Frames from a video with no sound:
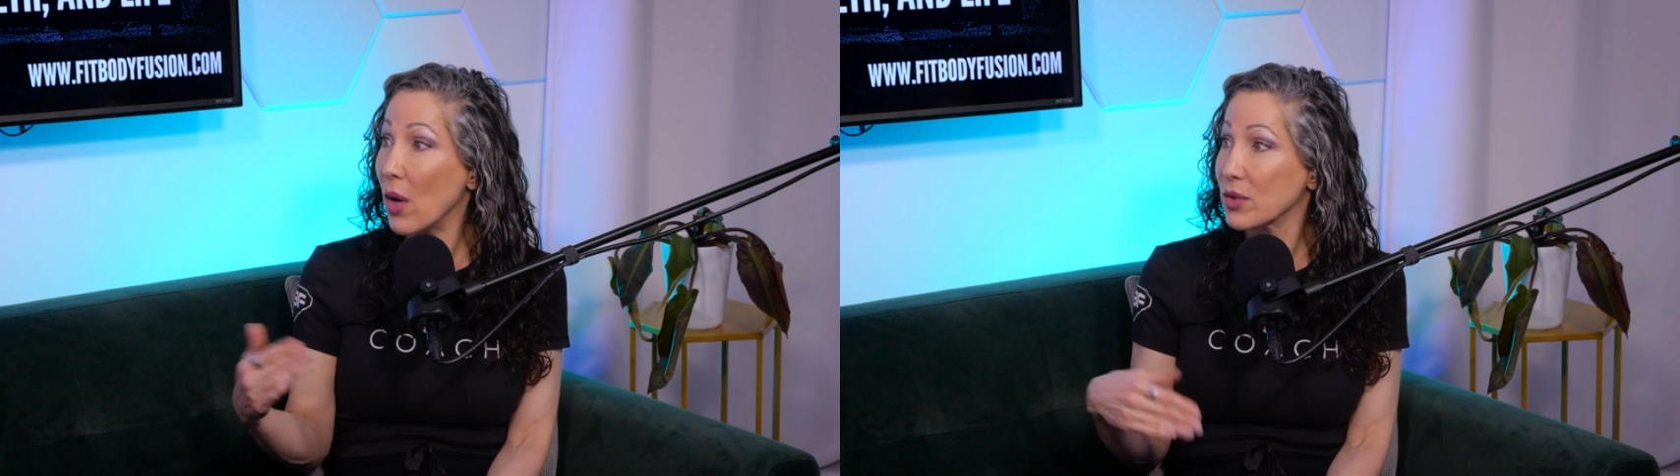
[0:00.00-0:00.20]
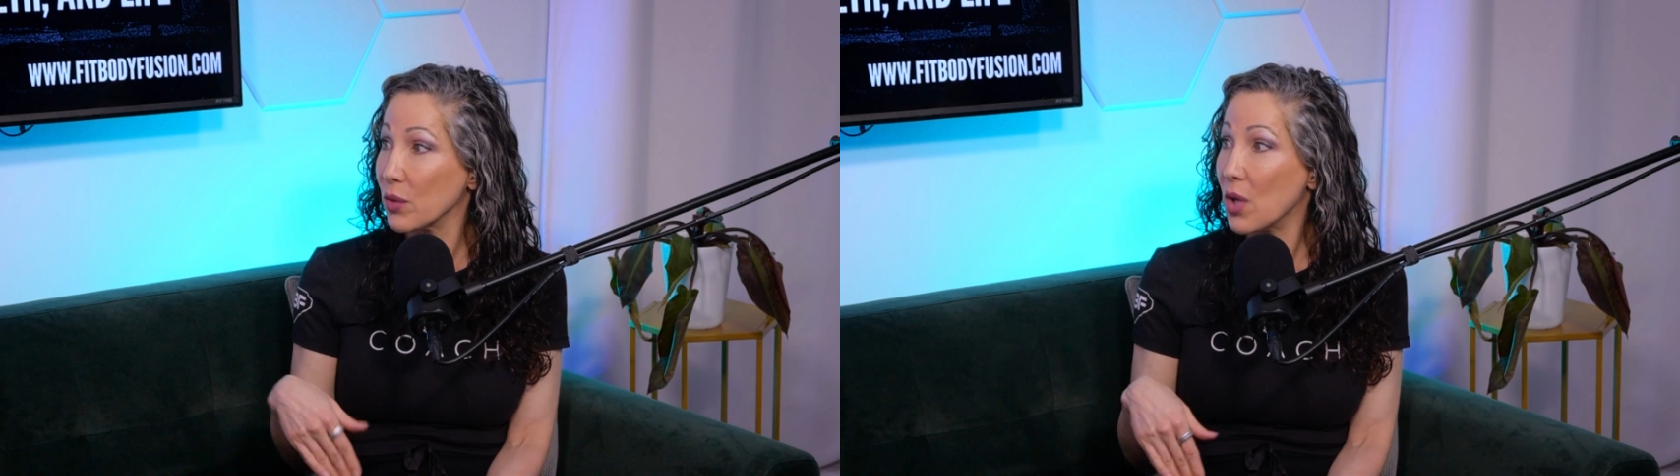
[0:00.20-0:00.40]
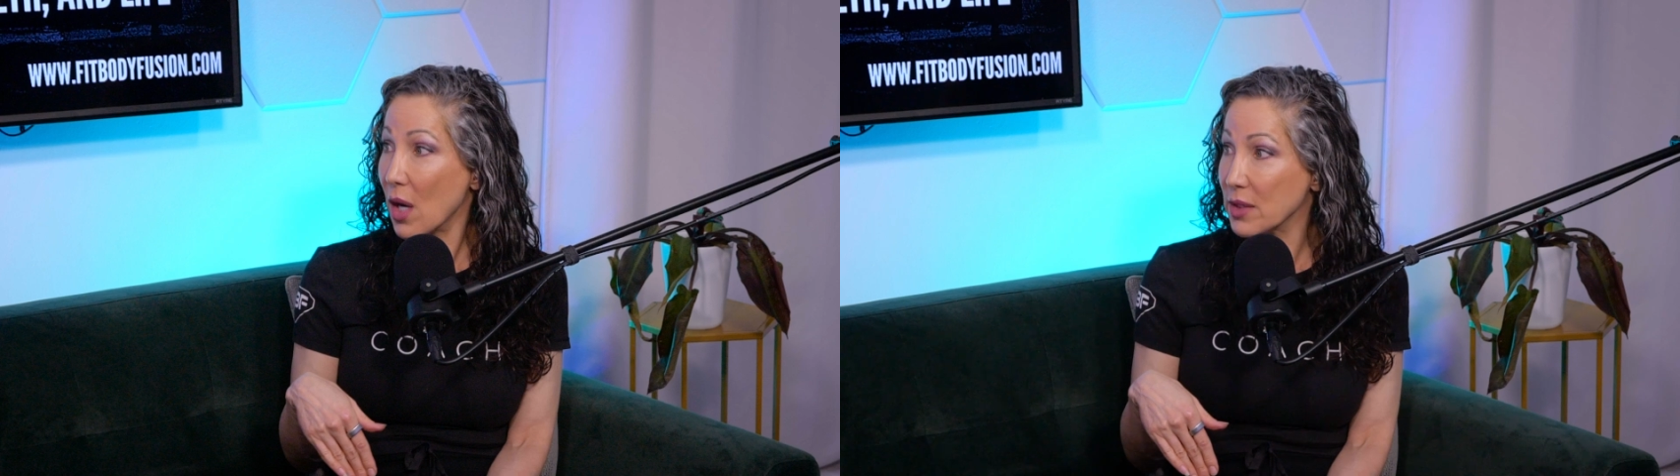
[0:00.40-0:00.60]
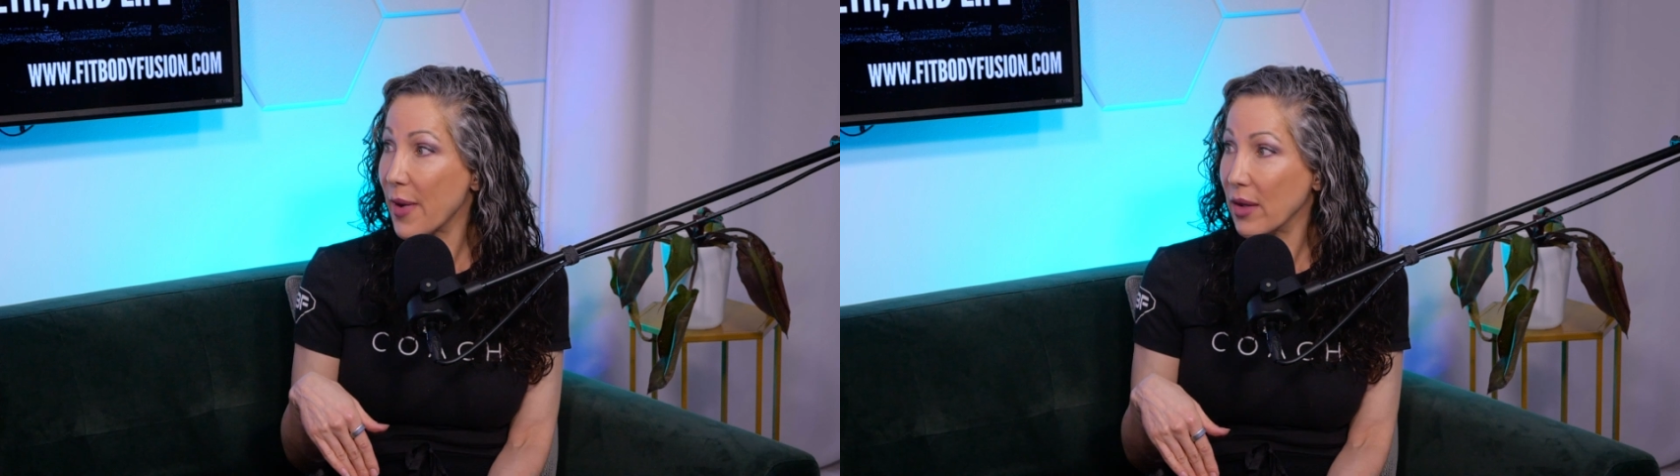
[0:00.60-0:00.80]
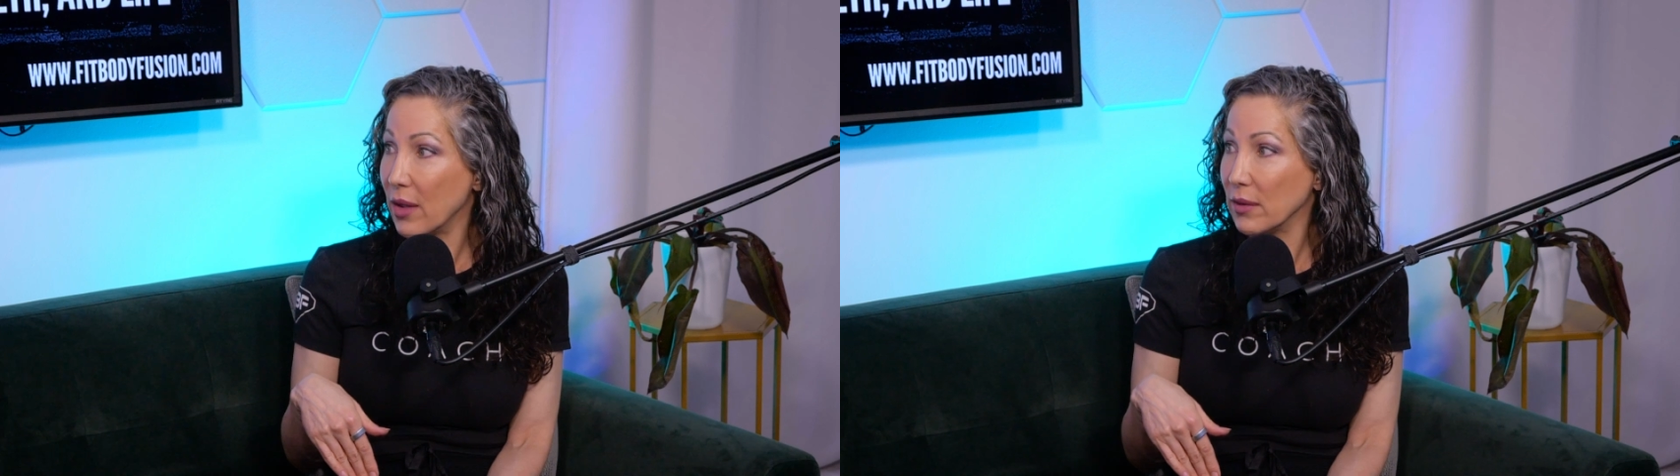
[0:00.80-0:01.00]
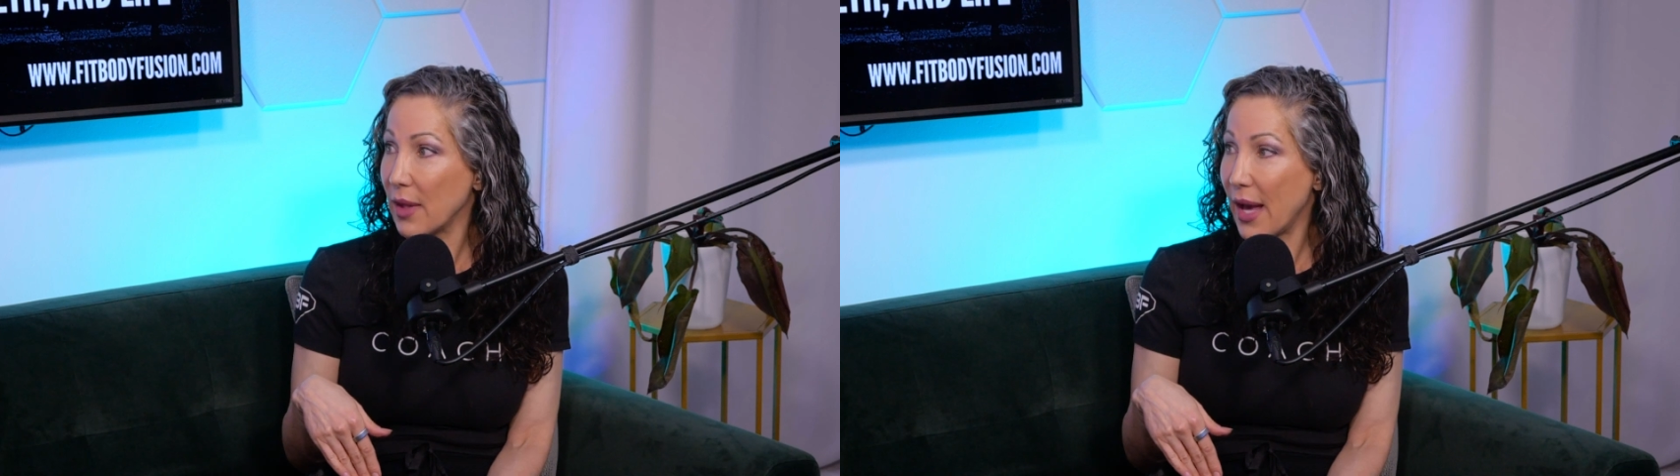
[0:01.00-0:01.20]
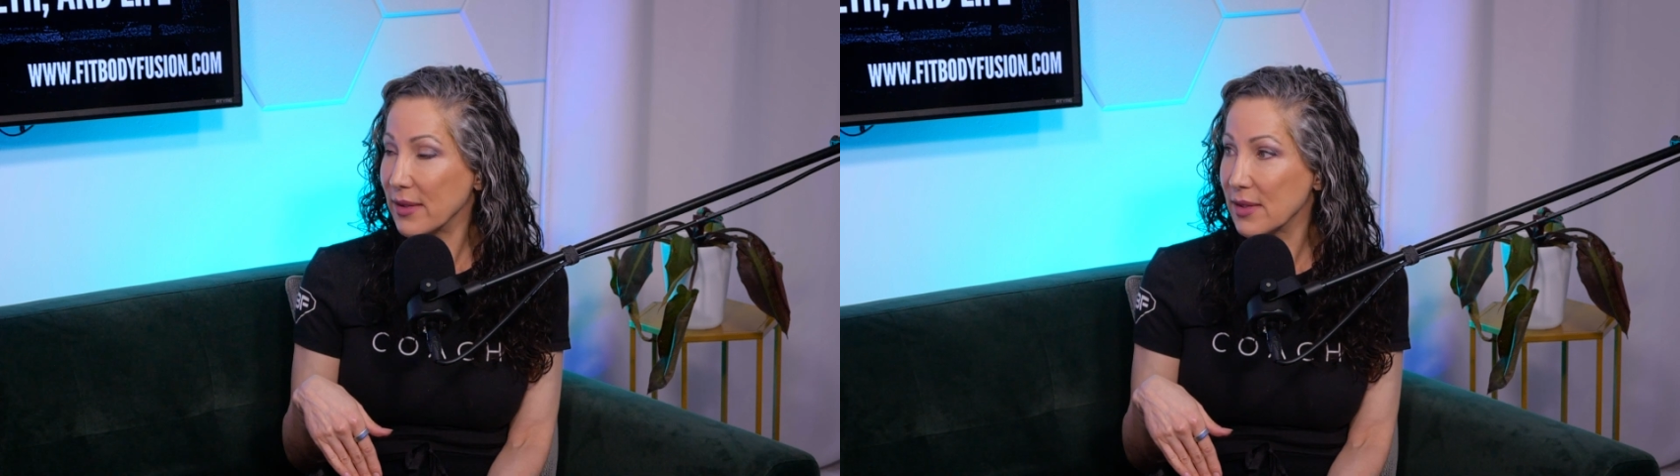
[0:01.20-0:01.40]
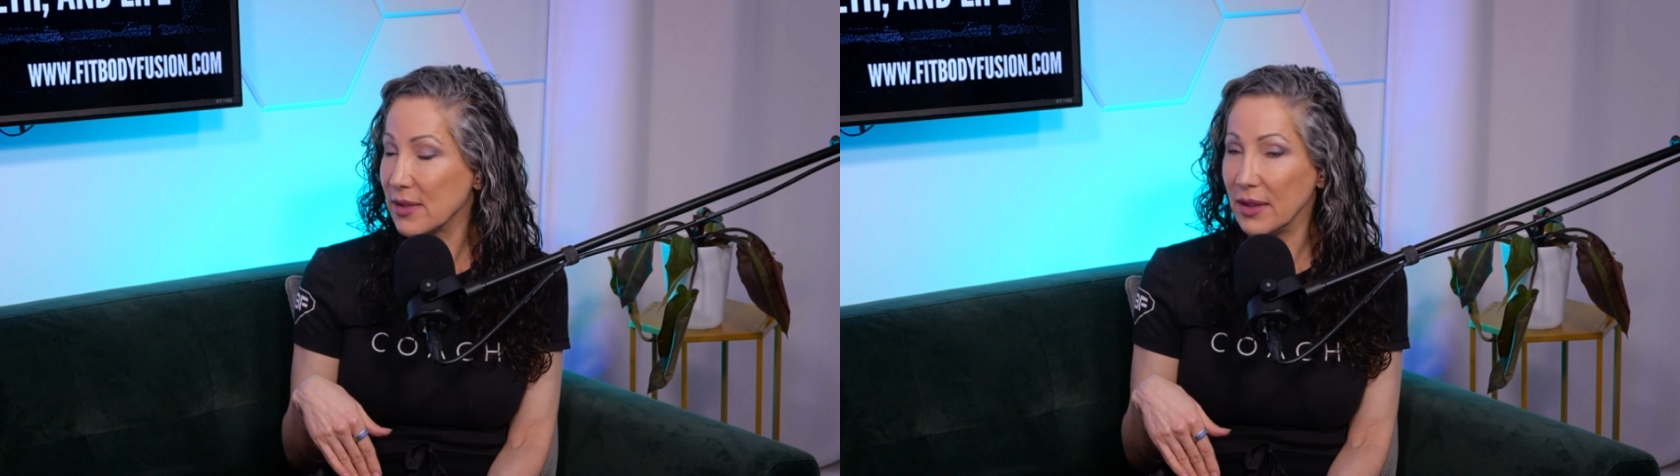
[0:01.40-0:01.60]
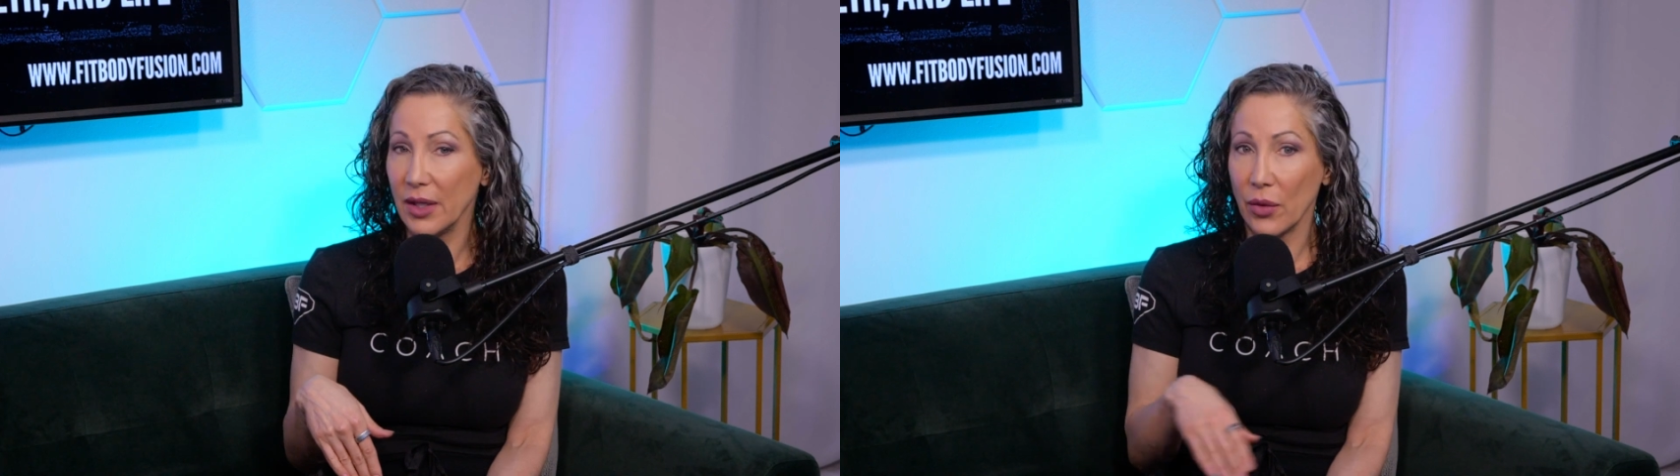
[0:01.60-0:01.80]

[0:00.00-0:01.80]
also talked about in our last